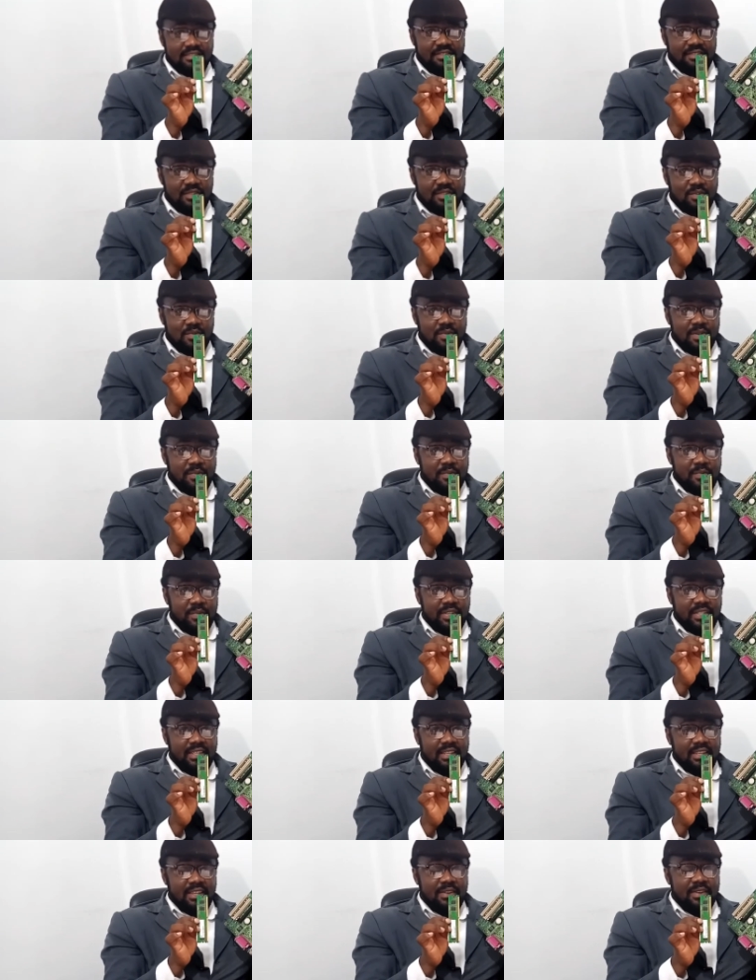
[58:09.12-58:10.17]
So when we
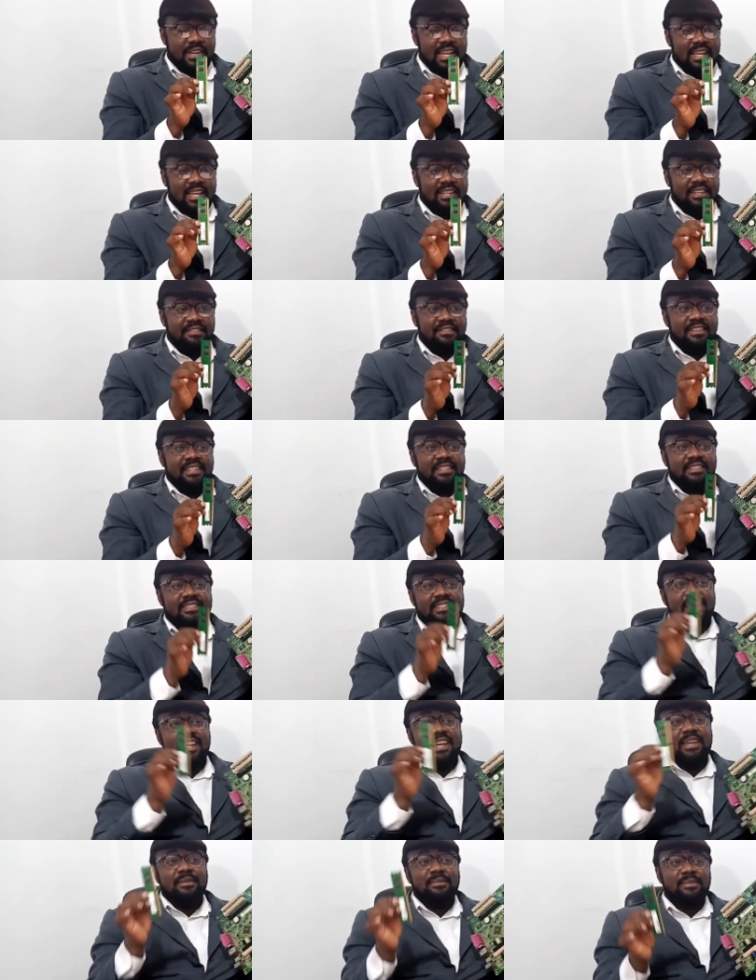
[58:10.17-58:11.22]
say there are different
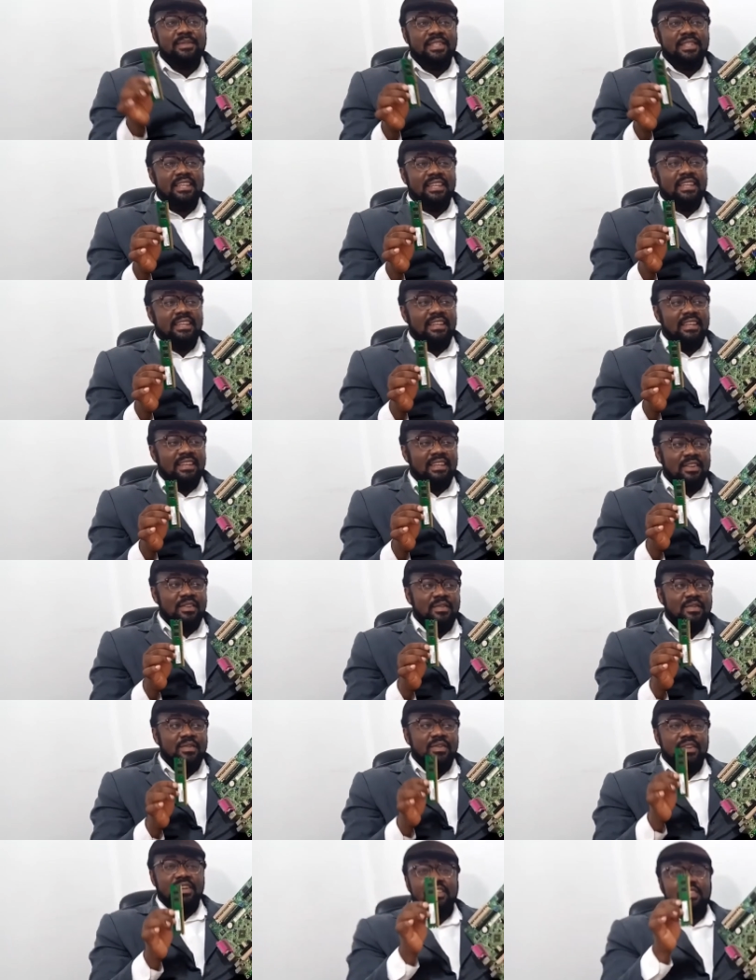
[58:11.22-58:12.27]
types,
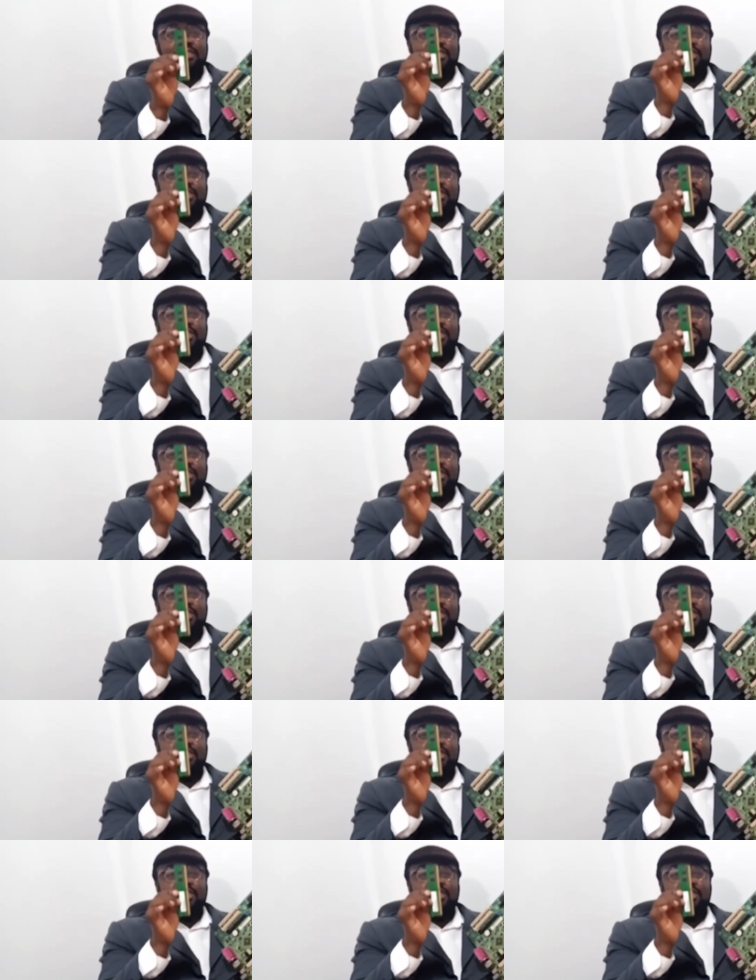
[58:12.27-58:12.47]
it's